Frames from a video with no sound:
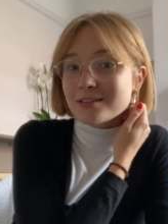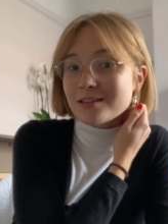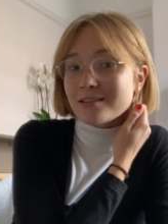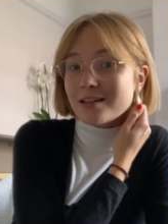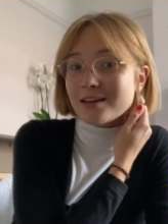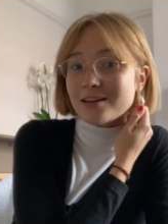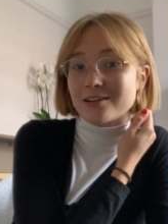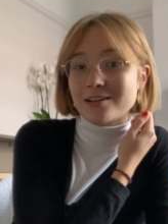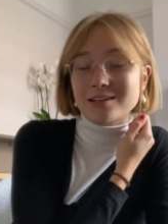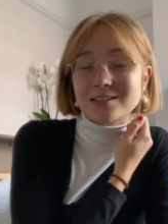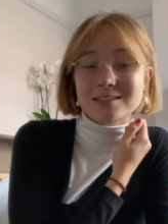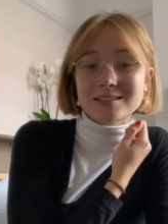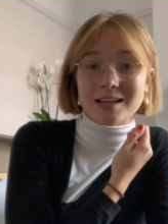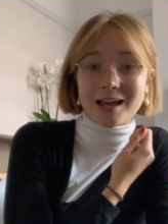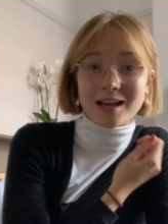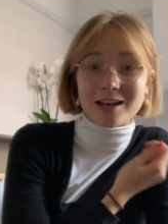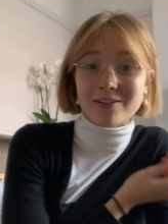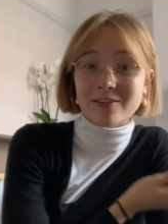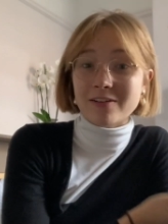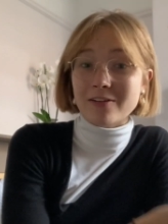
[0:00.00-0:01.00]
and then you can
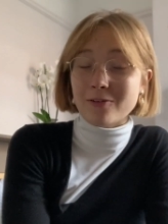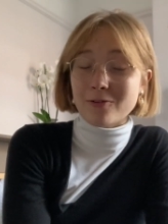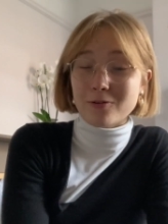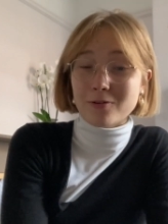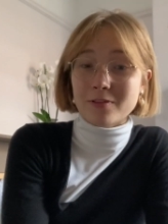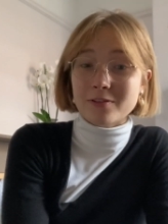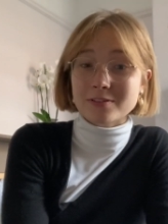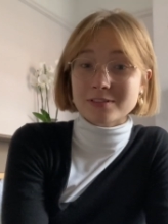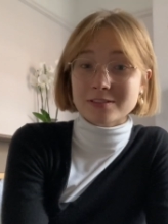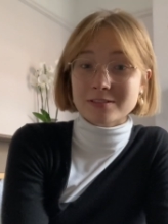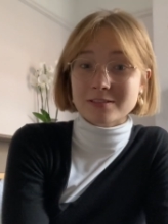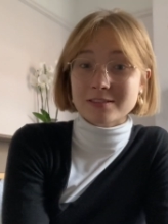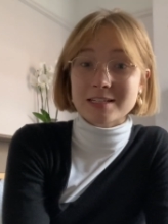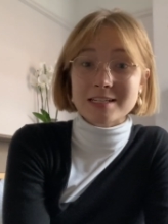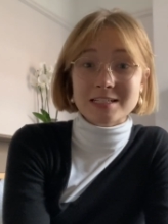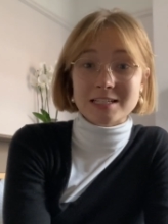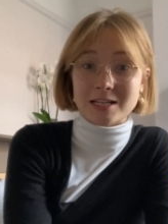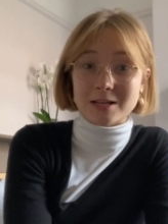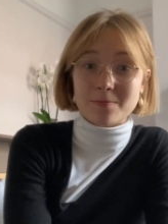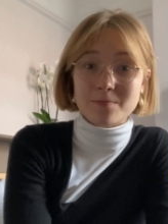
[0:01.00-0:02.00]
cycle around all of the
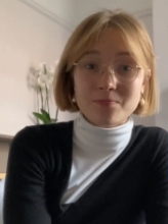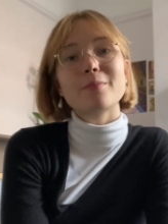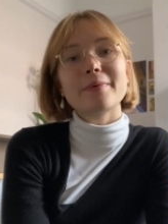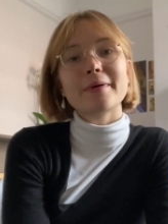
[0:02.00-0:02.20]
city.